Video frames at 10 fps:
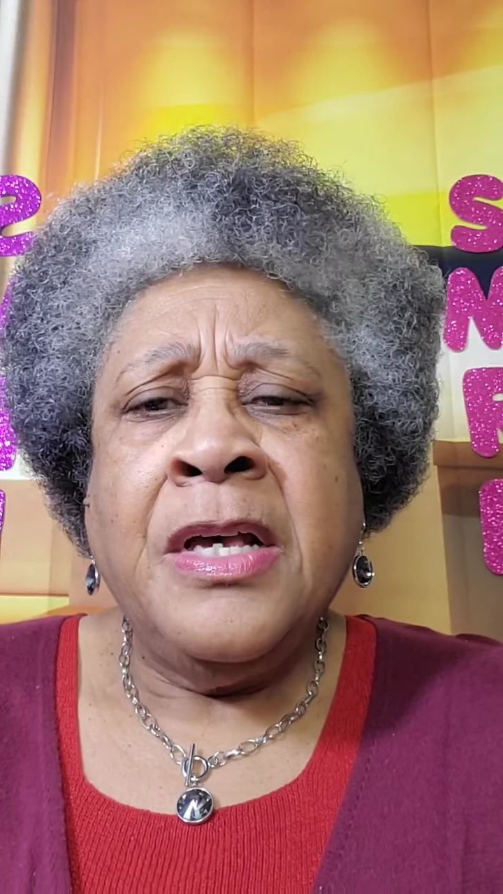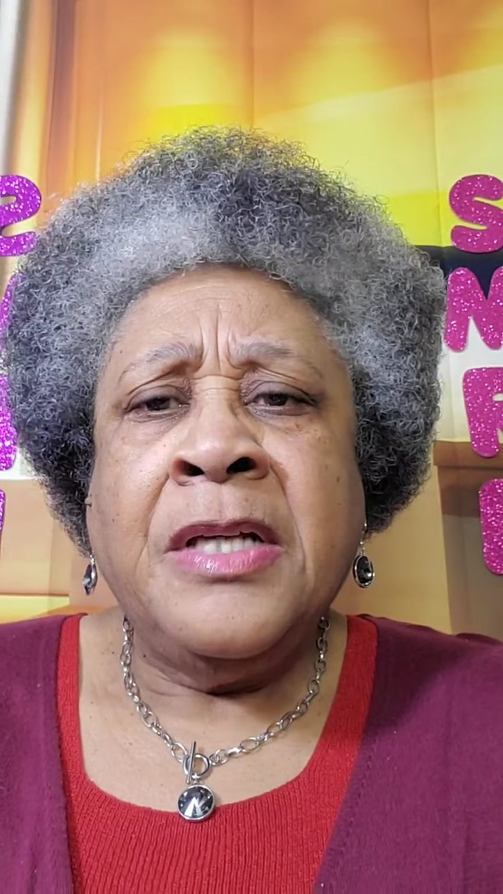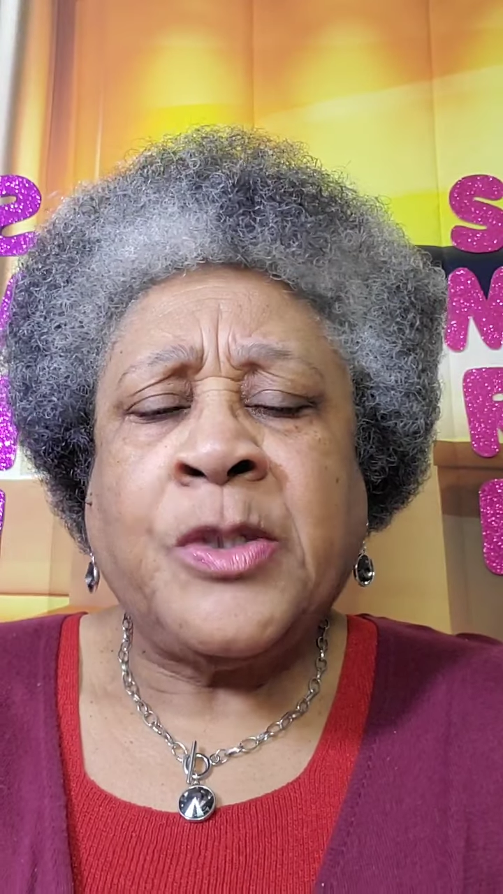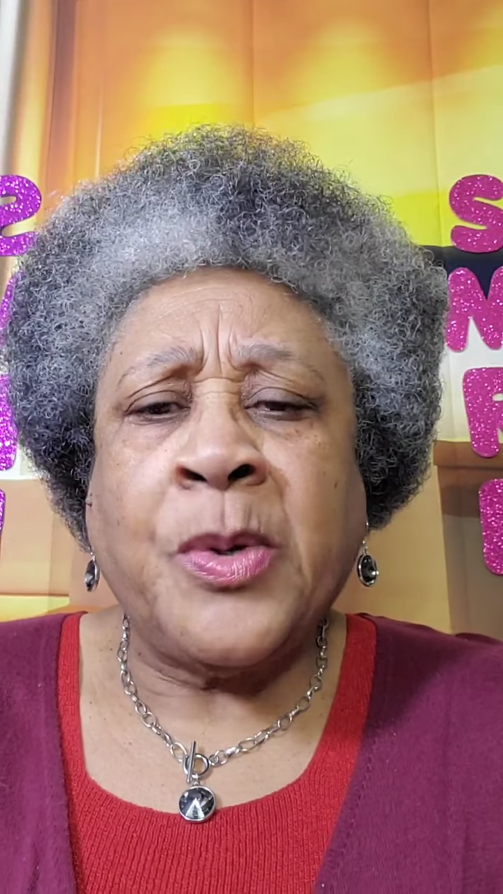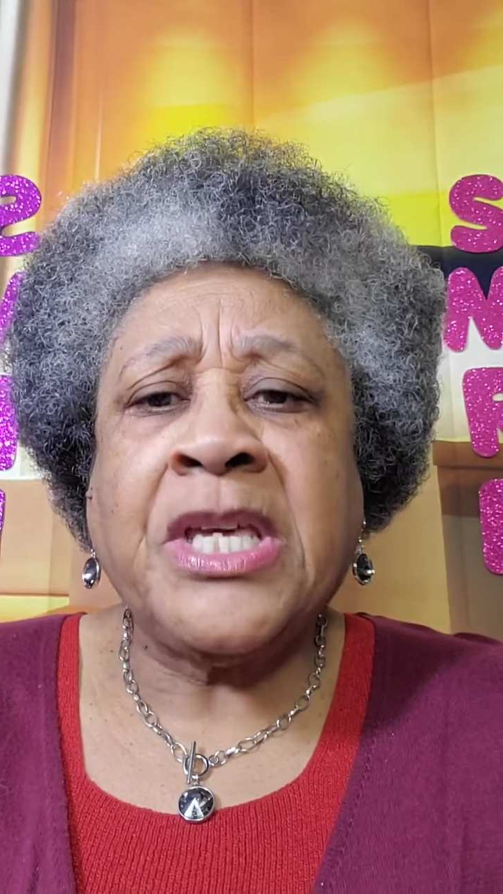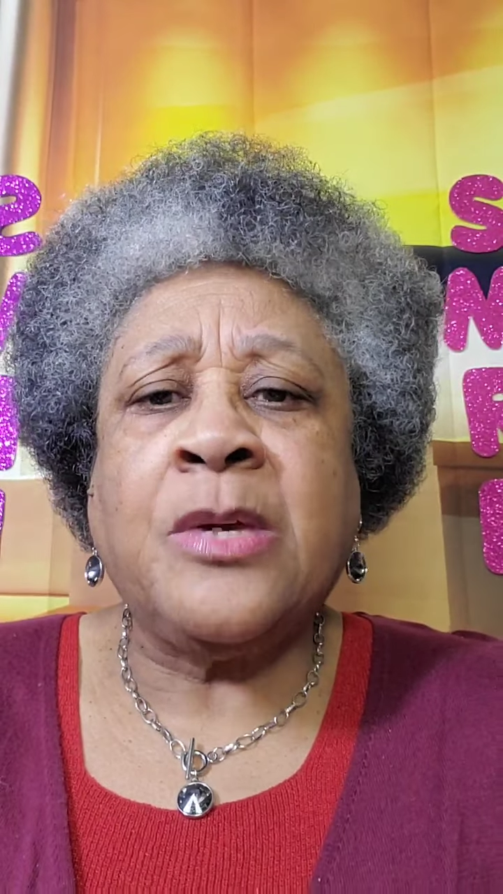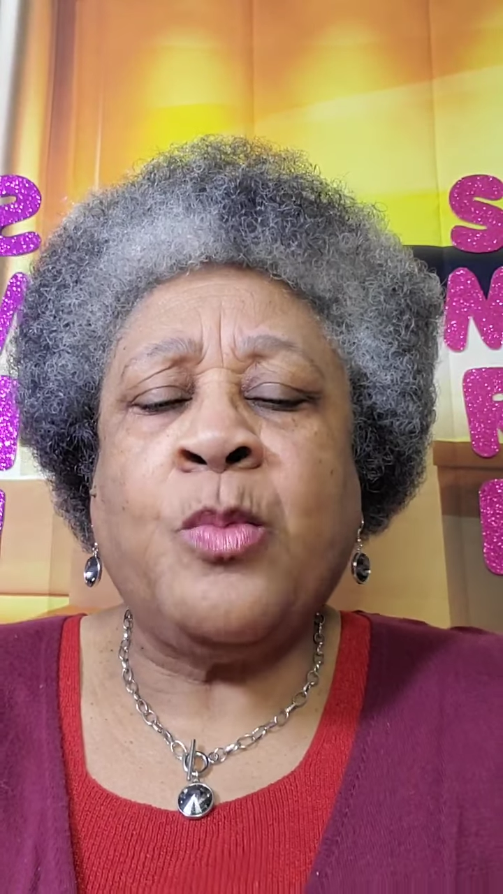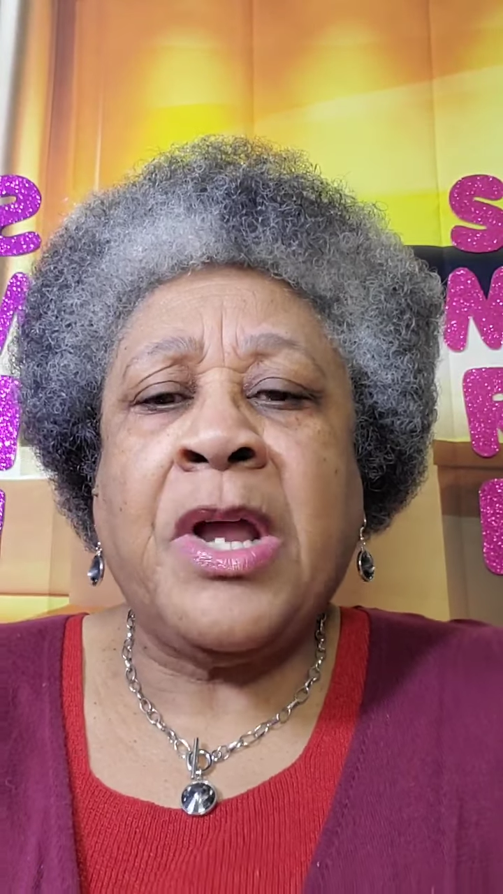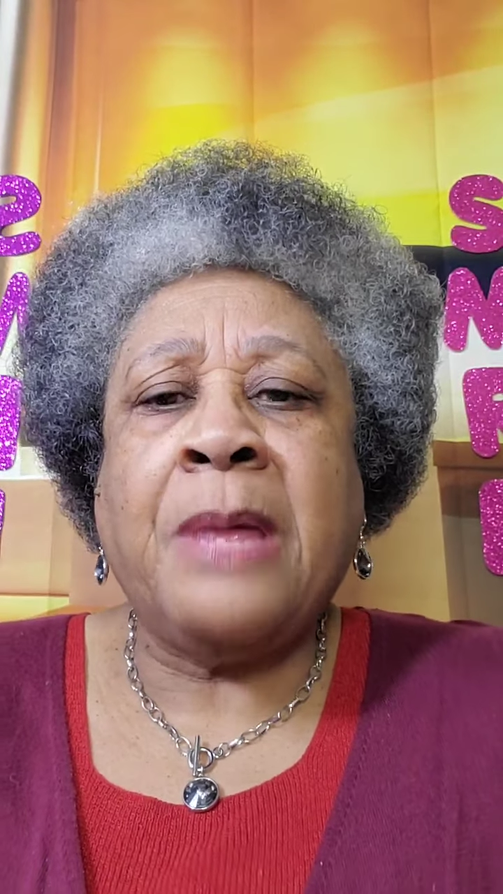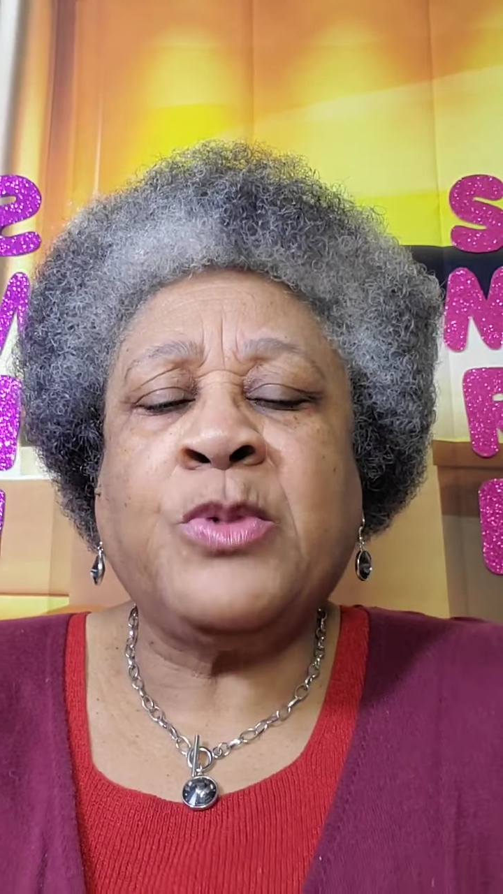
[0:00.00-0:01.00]
So again,
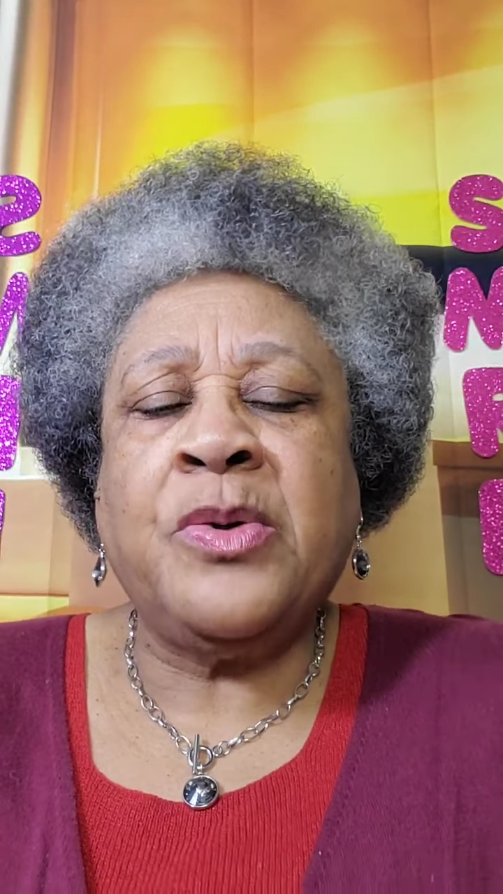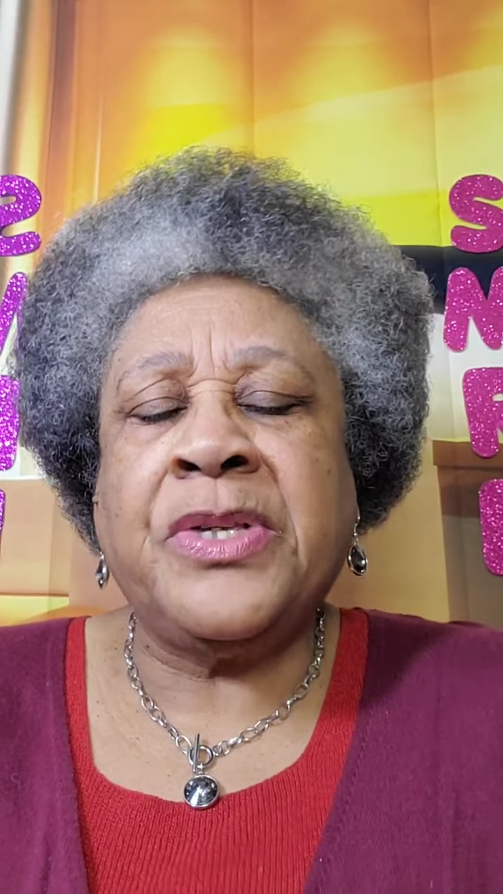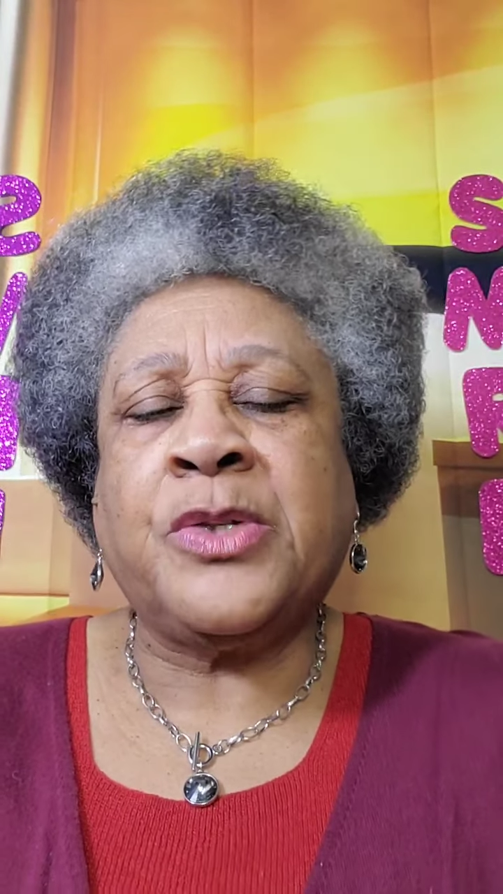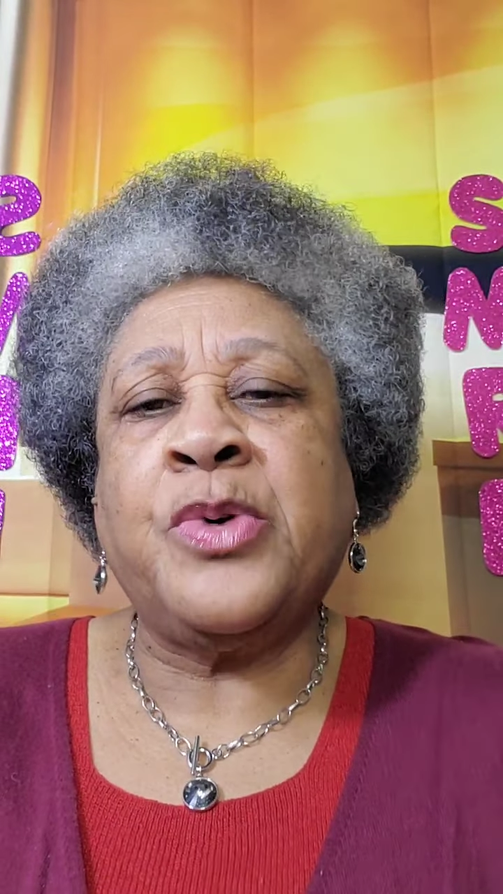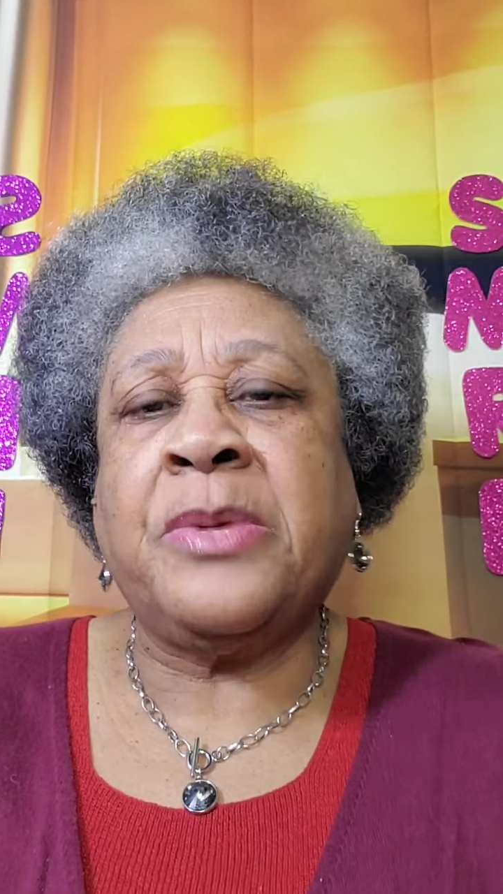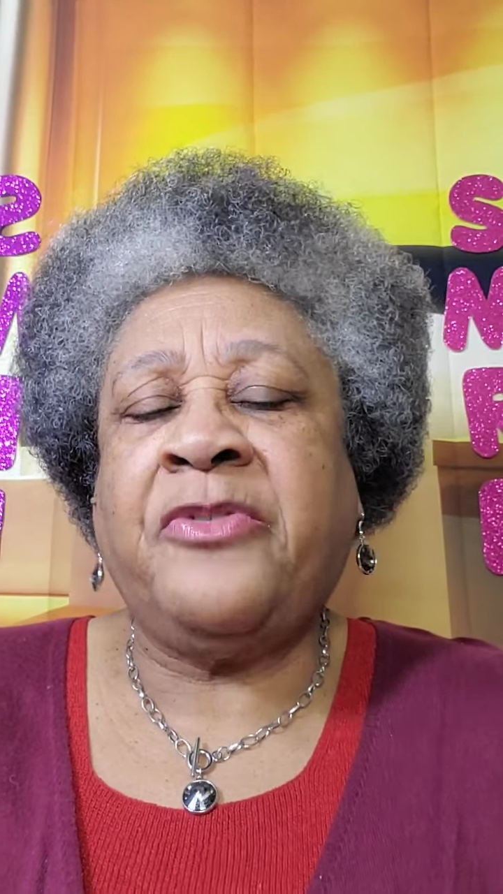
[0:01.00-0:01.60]
what I'm doing this quick